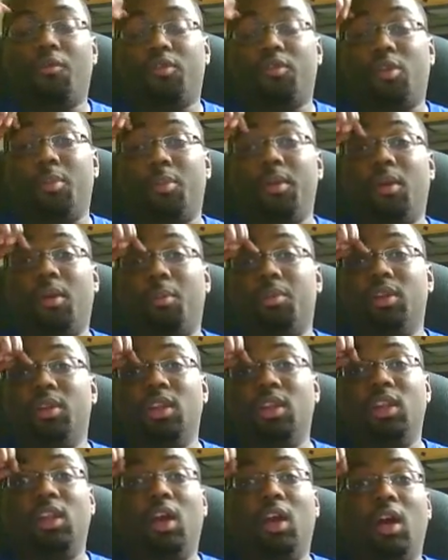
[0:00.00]
To be
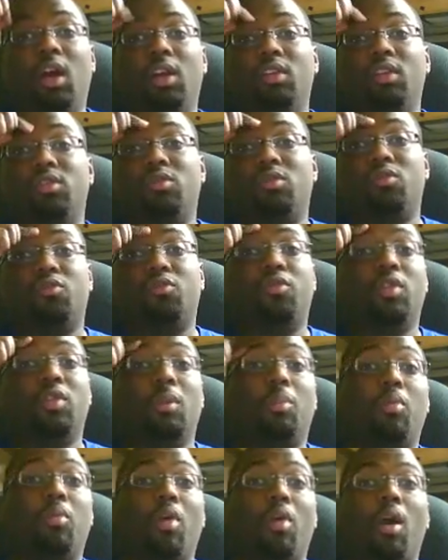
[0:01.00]
completely honest, for
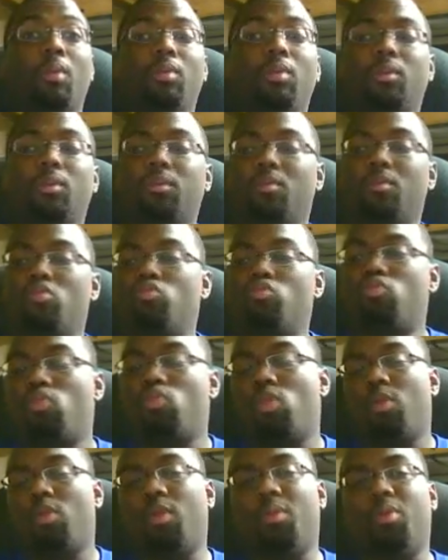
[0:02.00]
the problem
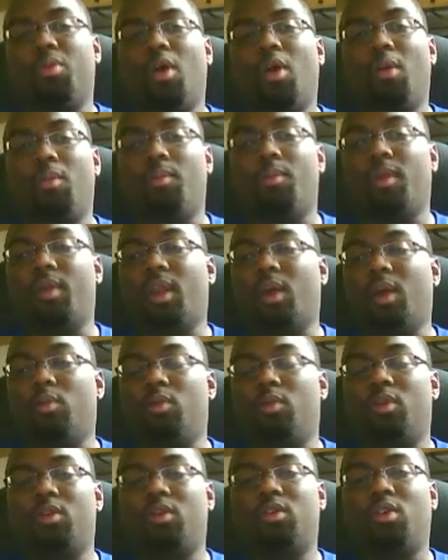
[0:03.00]
that I
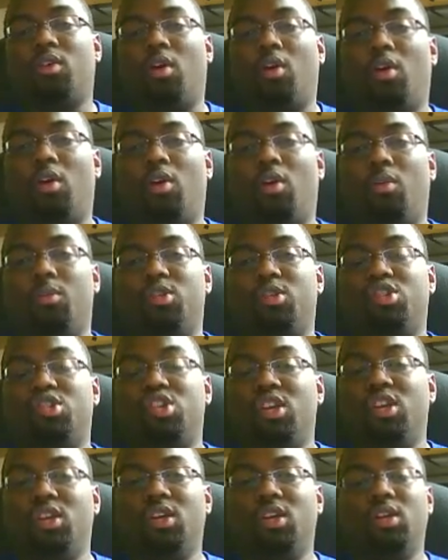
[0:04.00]
will call
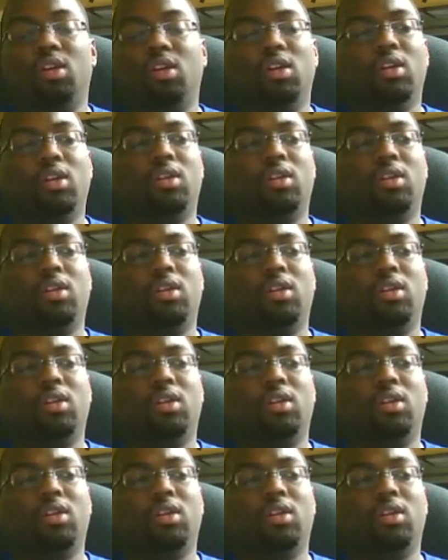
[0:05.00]
Machida,